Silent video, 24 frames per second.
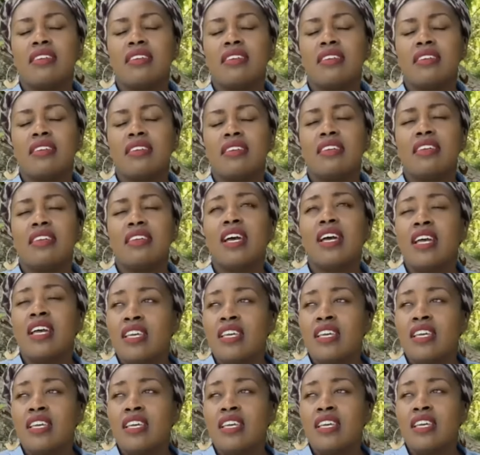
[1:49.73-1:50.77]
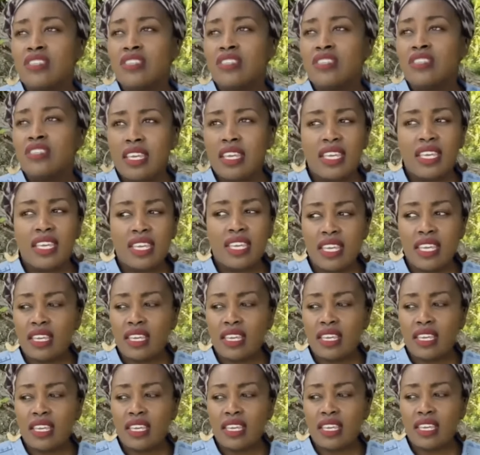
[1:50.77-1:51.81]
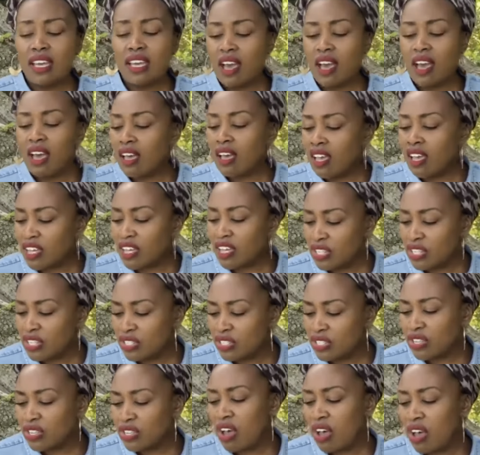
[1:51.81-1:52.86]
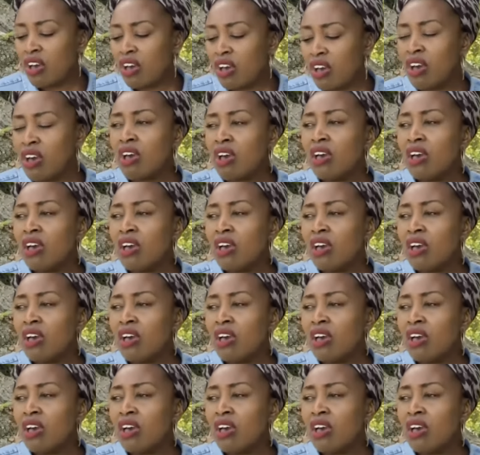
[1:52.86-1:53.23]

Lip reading: Sing a song